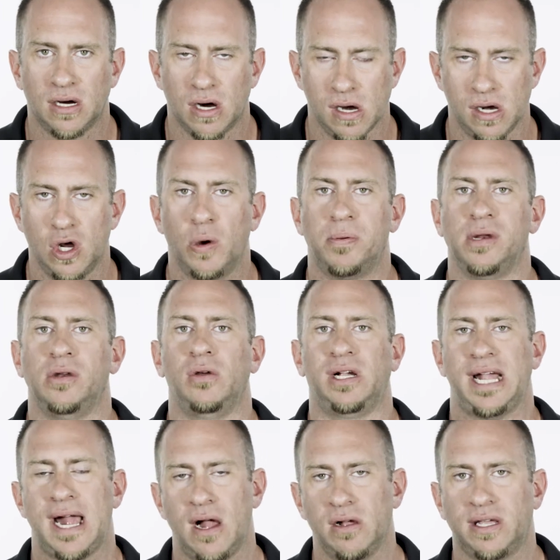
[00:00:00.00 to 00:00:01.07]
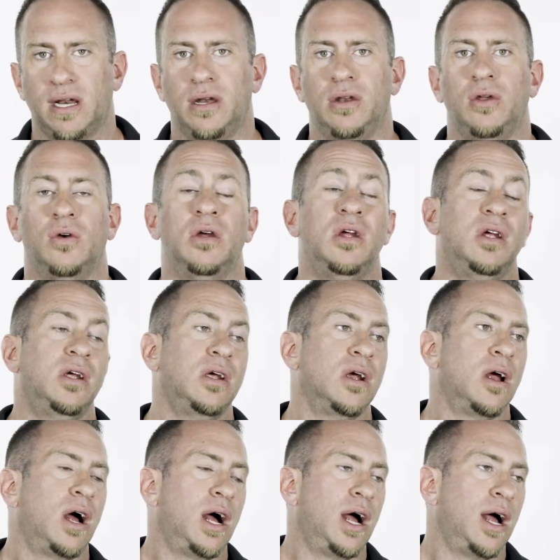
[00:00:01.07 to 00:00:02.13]
card, open a new account, get a new
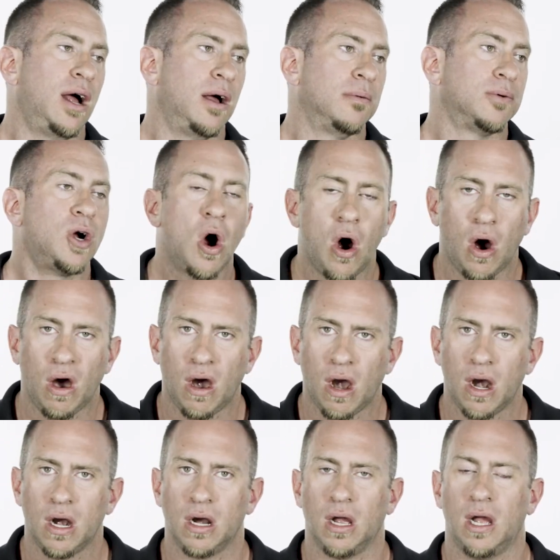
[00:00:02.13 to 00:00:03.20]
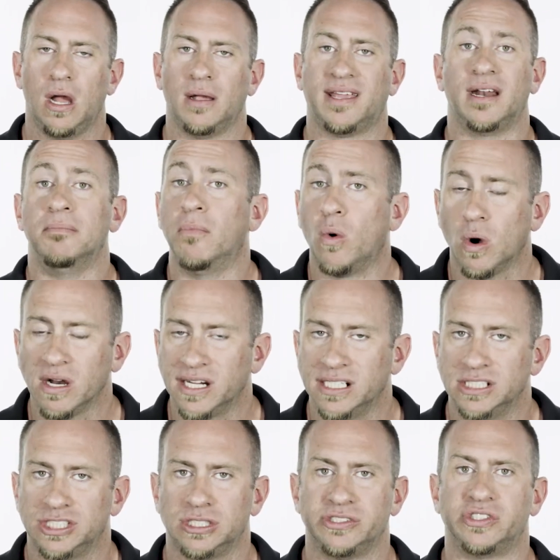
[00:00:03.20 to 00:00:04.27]
car, get a
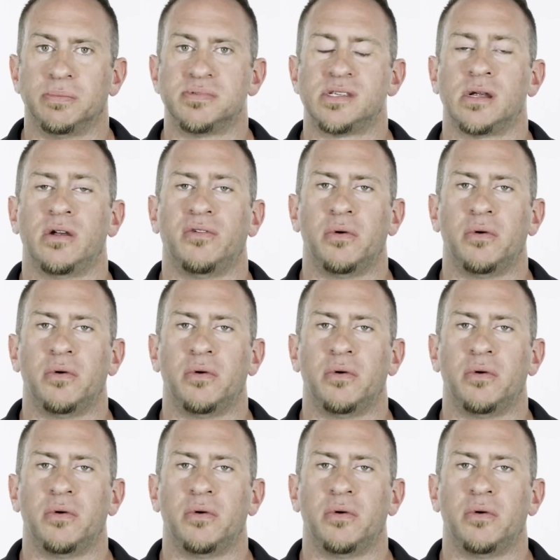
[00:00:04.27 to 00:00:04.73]
mortgage or some sort of